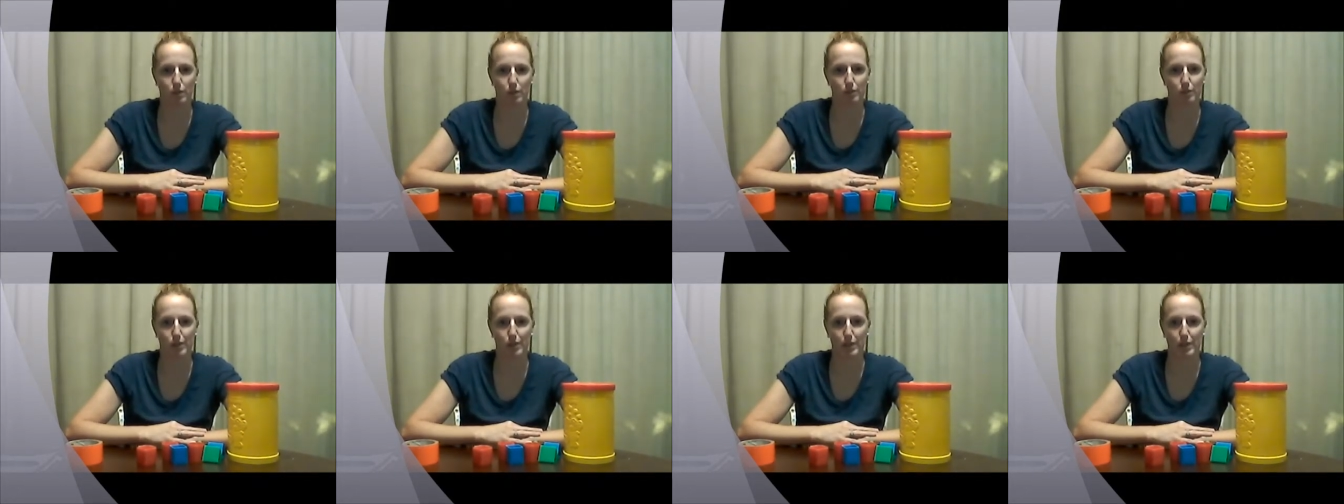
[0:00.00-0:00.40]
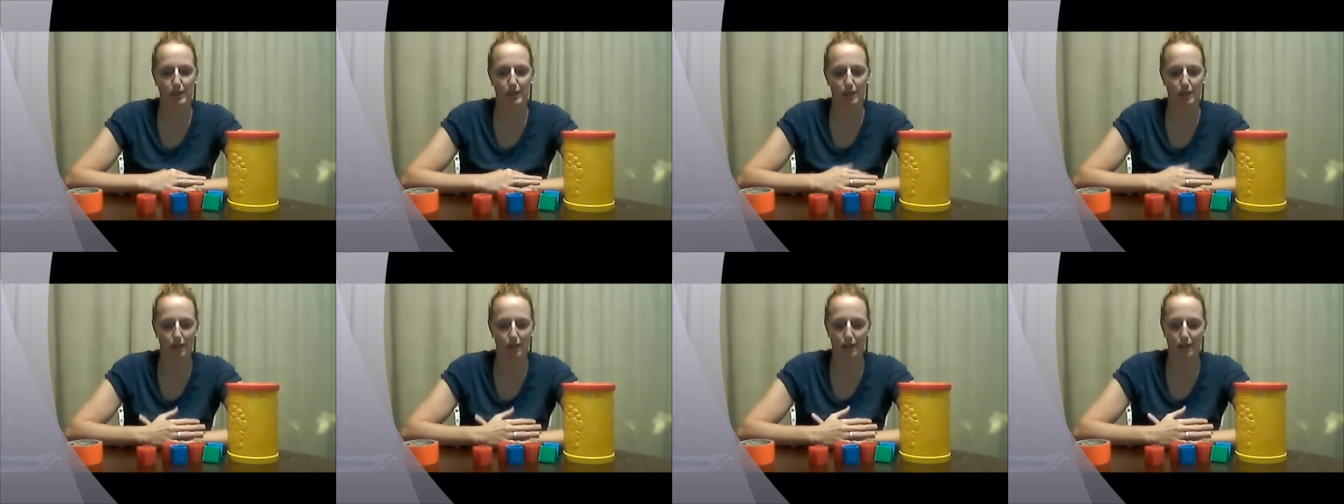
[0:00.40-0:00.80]
for
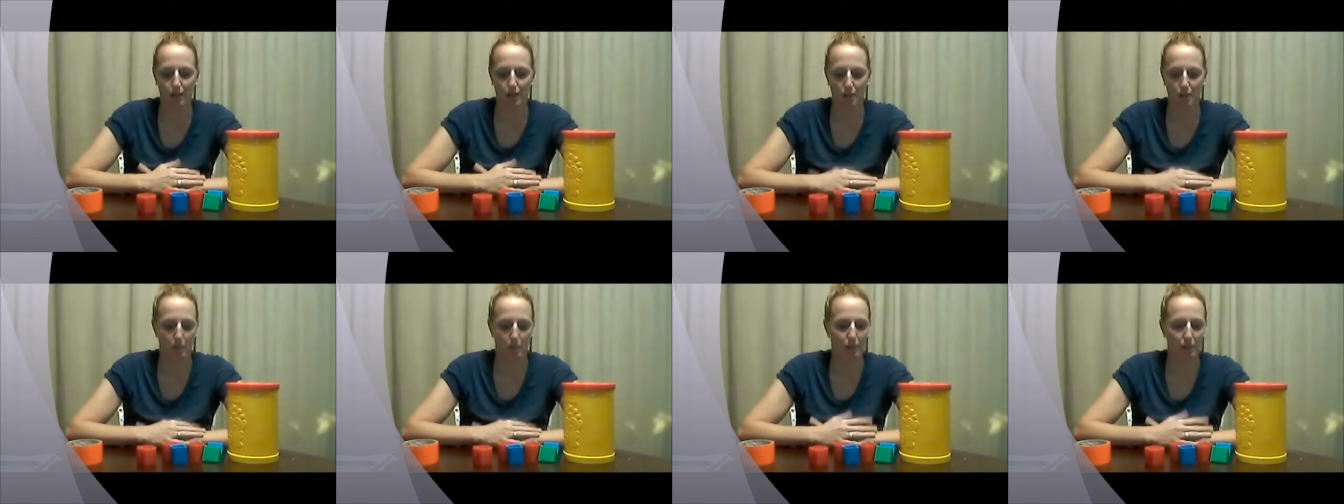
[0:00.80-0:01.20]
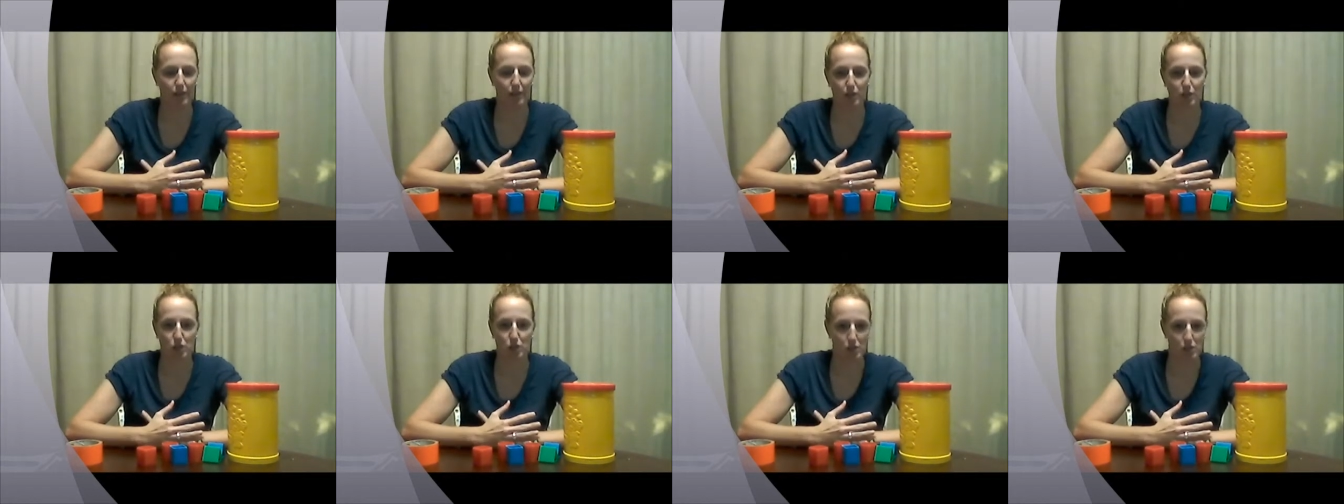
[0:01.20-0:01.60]
any
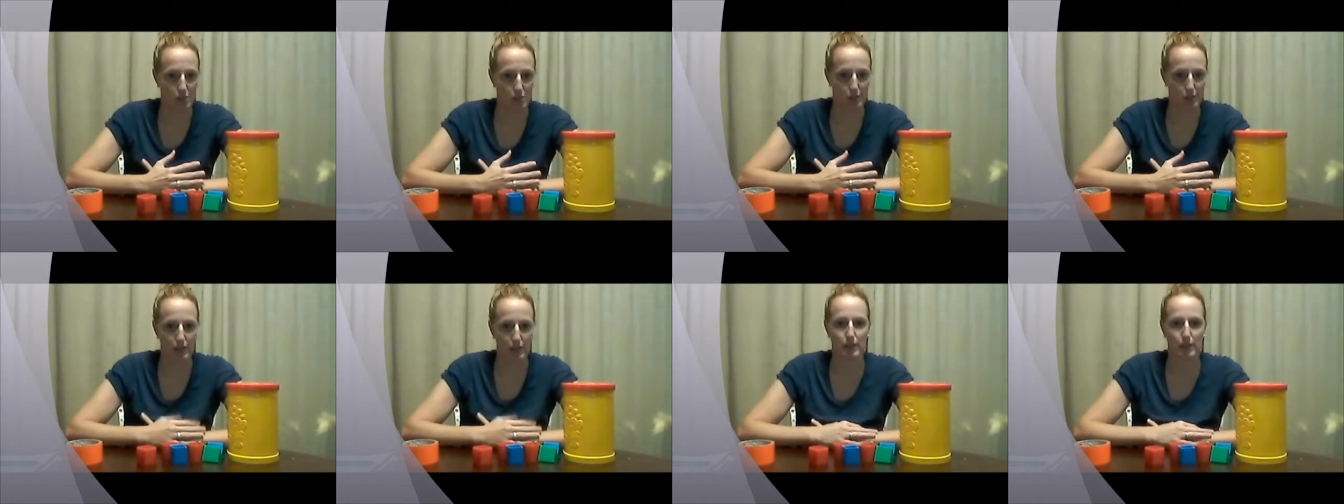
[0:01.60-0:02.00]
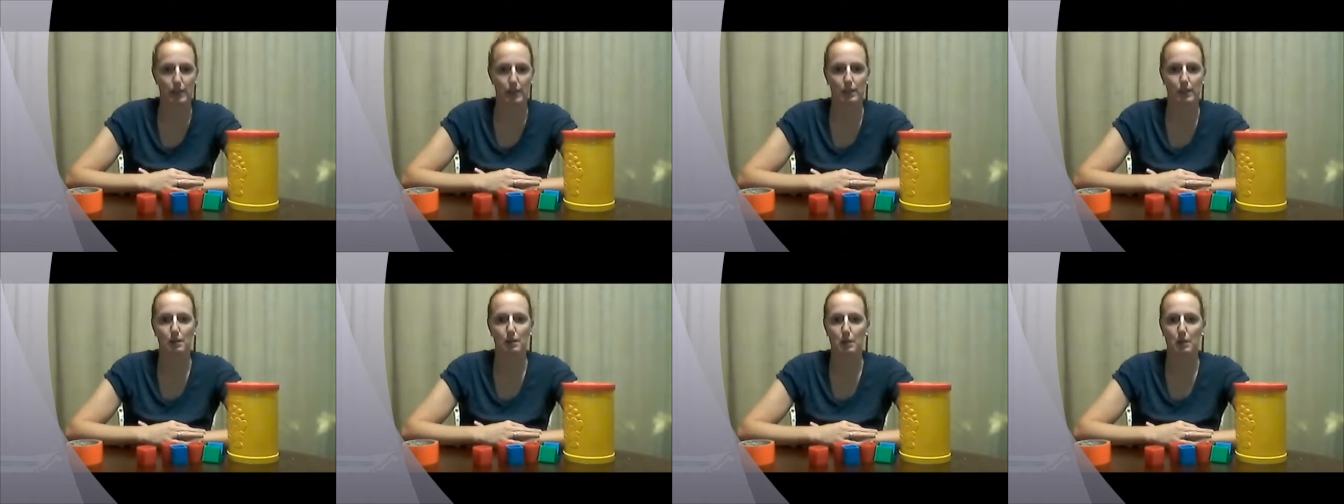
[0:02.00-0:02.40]
malfunctions or
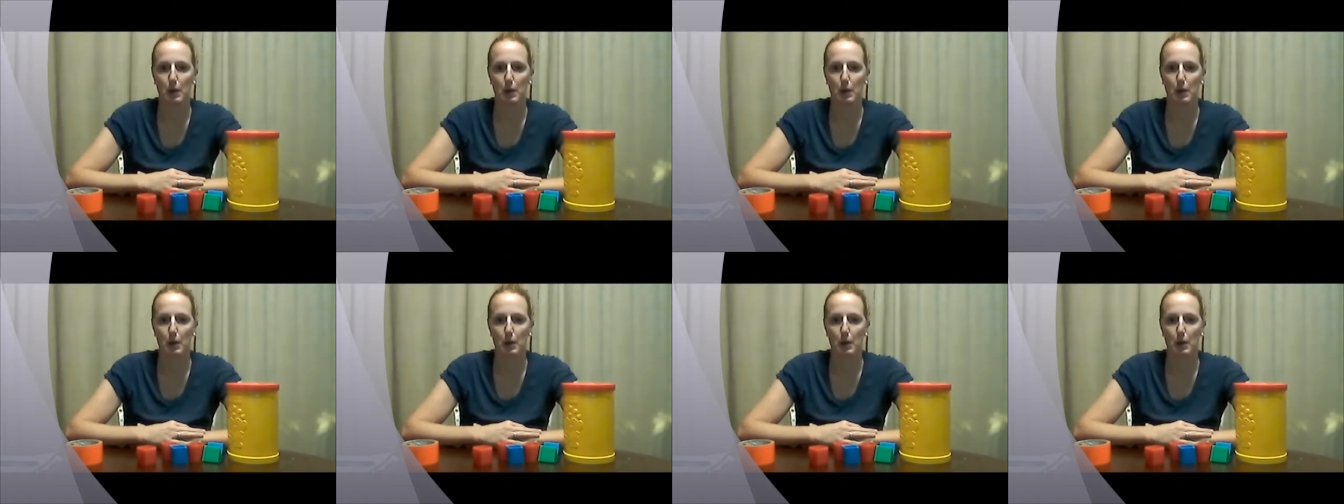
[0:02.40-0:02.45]
anything